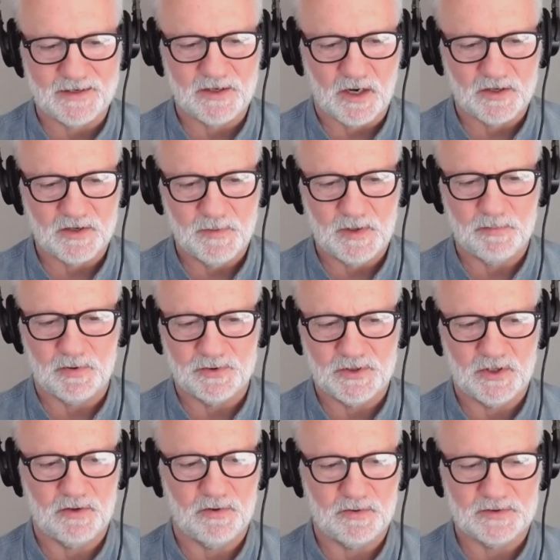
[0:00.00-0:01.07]
I talk to people
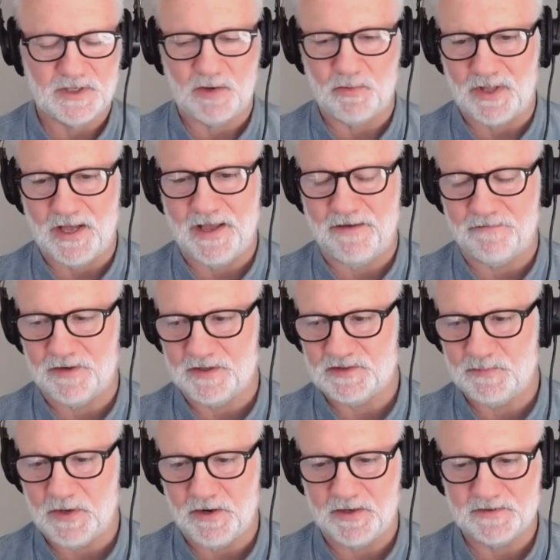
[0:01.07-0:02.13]
too who say, well, I haven't
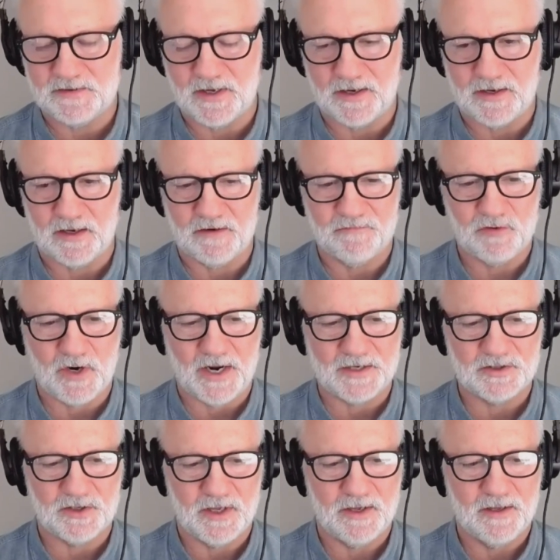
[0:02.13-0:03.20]
experienced that kind of
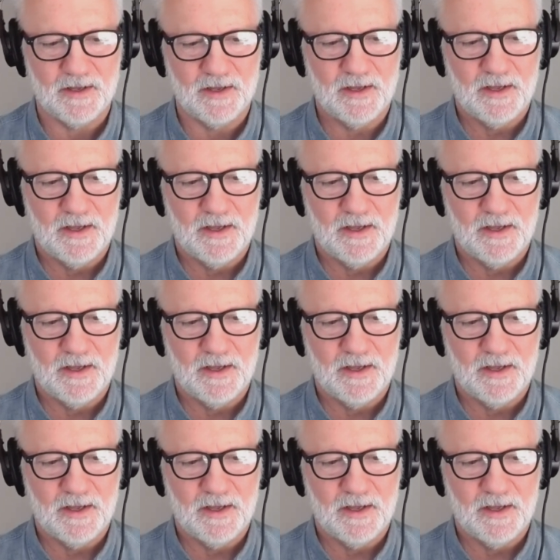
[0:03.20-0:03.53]
tragedy.